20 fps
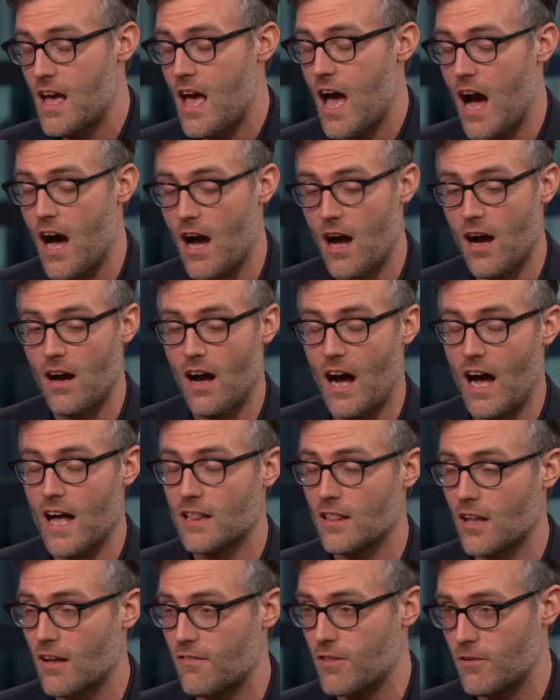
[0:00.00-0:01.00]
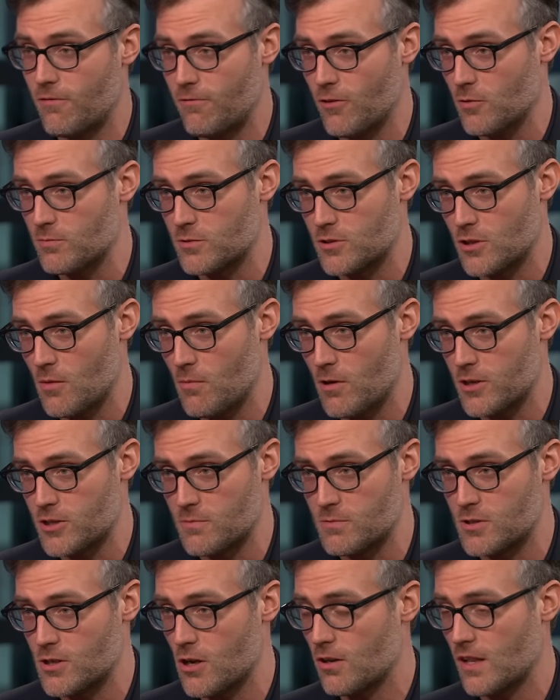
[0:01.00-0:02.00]
Uh, I love the film so much.
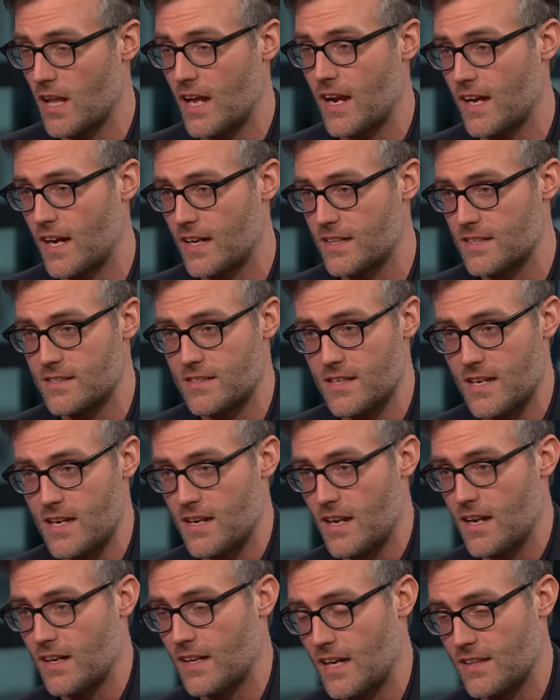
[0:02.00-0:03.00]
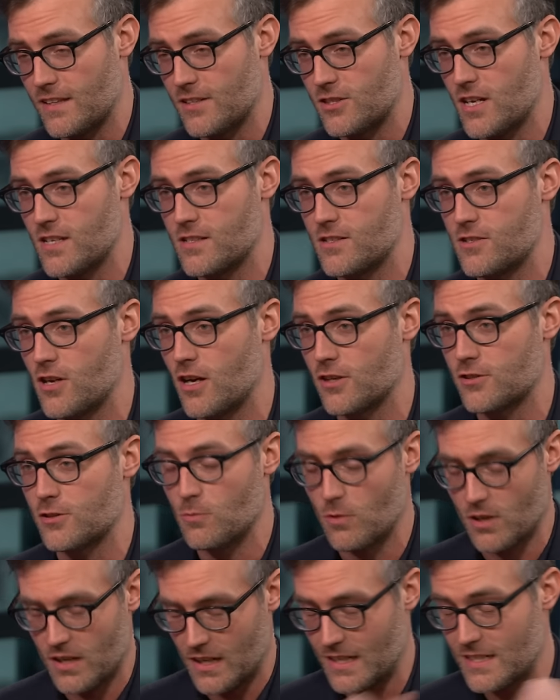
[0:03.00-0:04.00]
I'm so glad I got to see it and got the chance to talk to you. And
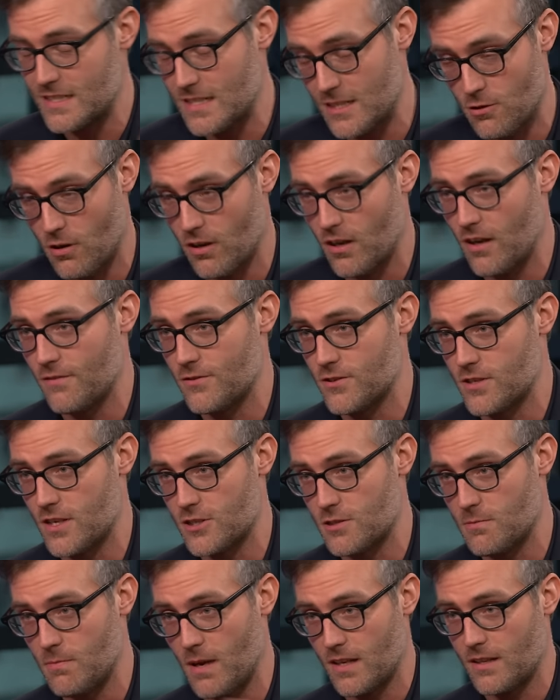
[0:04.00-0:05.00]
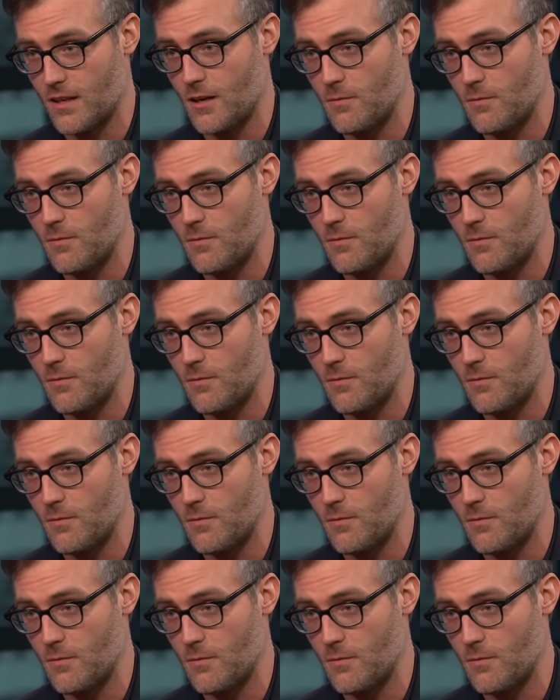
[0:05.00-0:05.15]
we're going to continue our conversation back there